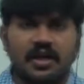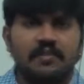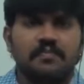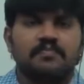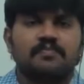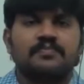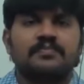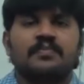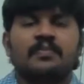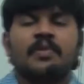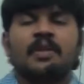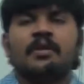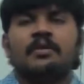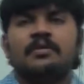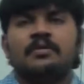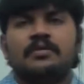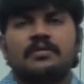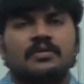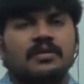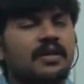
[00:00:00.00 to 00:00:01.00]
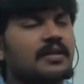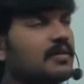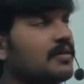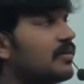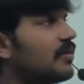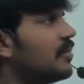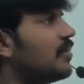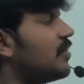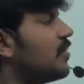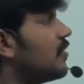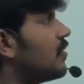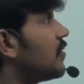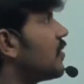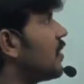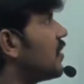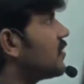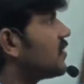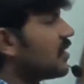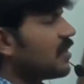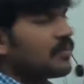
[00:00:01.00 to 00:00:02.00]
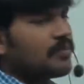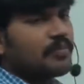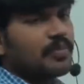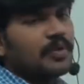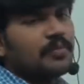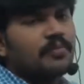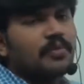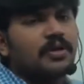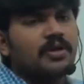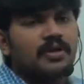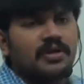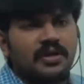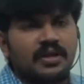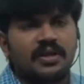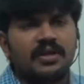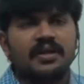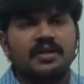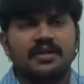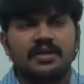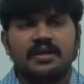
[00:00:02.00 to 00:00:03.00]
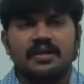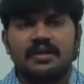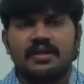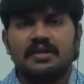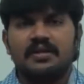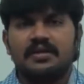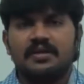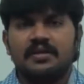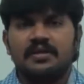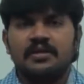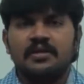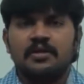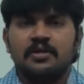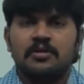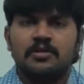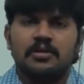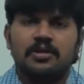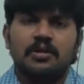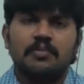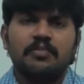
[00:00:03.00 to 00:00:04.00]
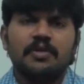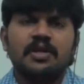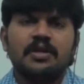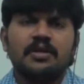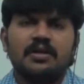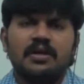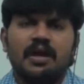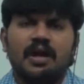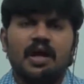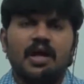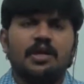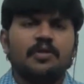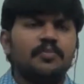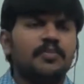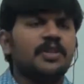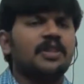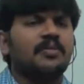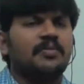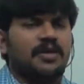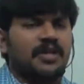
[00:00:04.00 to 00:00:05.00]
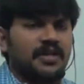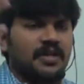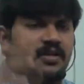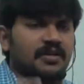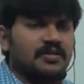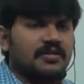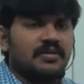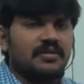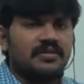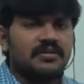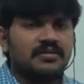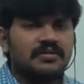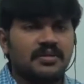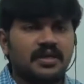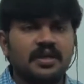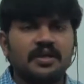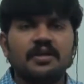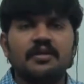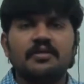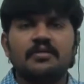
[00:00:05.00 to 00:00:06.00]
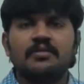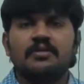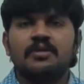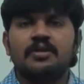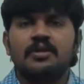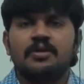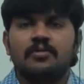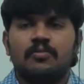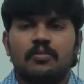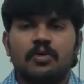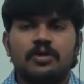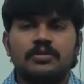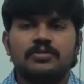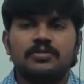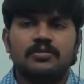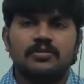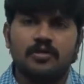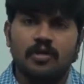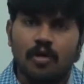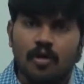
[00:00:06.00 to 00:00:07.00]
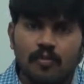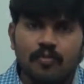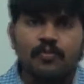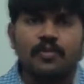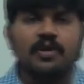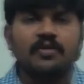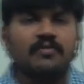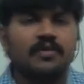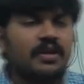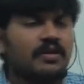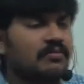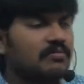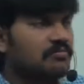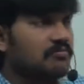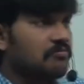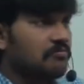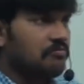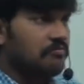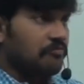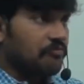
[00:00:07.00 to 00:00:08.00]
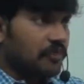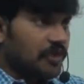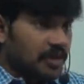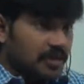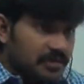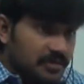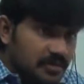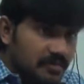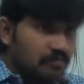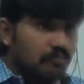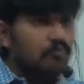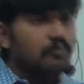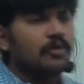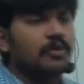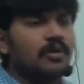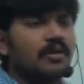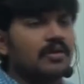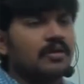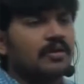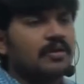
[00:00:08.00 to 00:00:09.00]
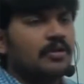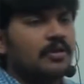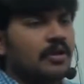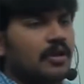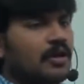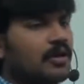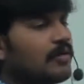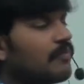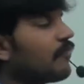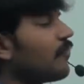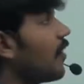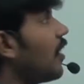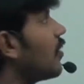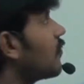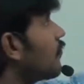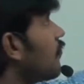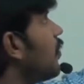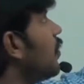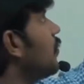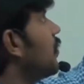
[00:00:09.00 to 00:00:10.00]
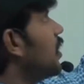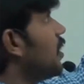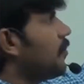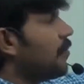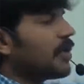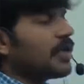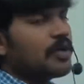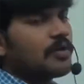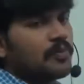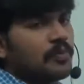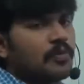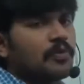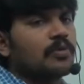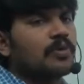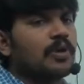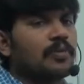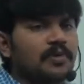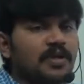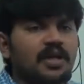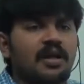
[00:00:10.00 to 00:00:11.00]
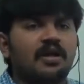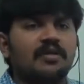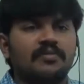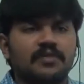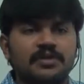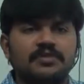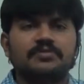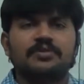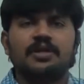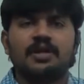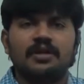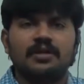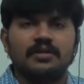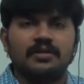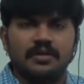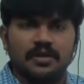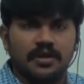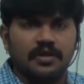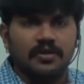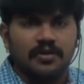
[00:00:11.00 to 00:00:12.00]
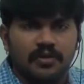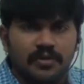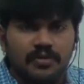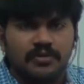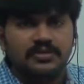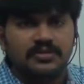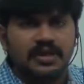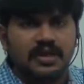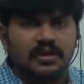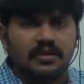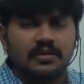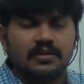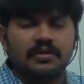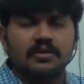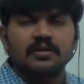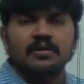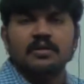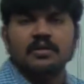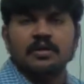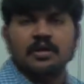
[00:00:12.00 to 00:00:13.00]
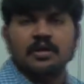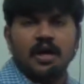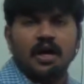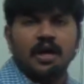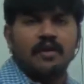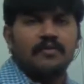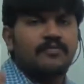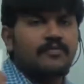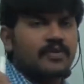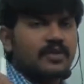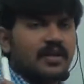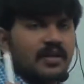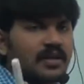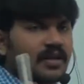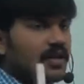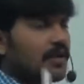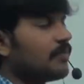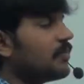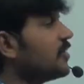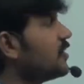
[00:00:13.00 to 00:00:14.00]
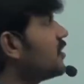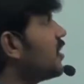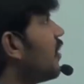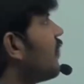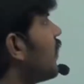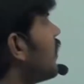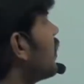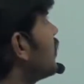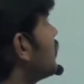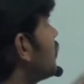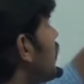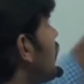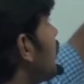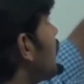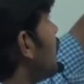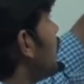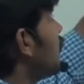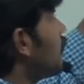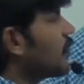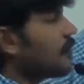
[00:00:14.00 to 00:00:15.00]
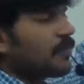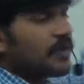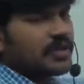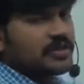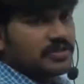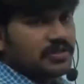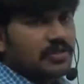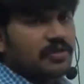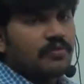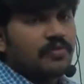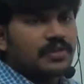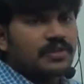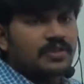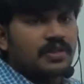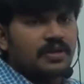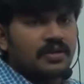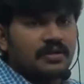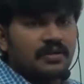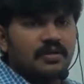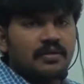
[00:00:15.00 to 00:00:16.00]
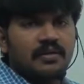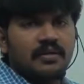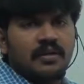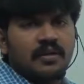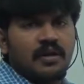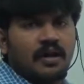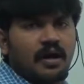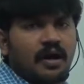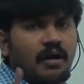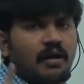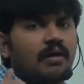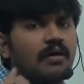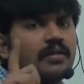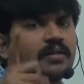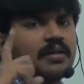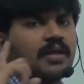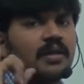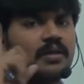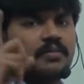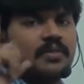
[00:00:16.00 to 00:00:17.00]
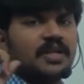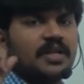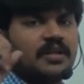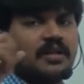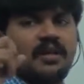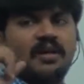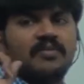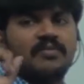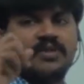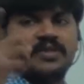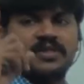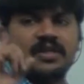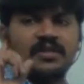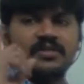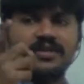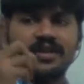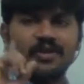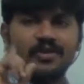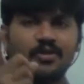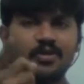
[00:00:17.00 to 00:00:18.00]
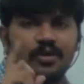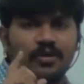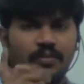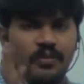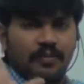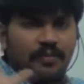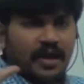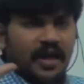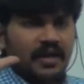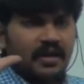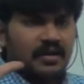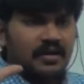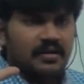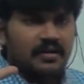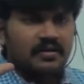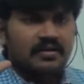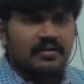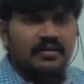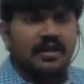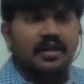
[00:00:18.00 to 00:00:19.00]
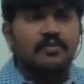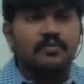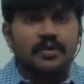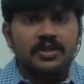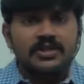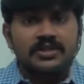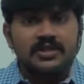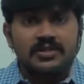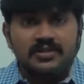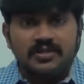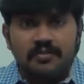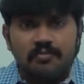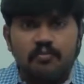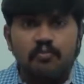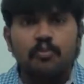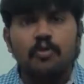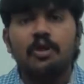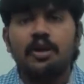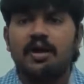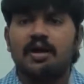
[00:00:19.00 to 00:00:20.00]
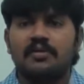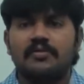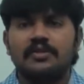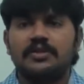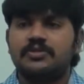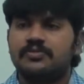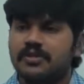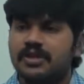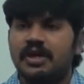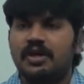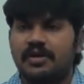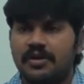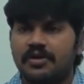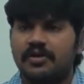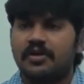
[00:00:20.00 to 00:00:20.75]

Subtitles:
came, then the some people created a big hype in the market, saying was top level, very simple, platform independent programming language we are introducing. After coming Java 1.0 version, all the remaining languages are going to be packed. That much simple language we are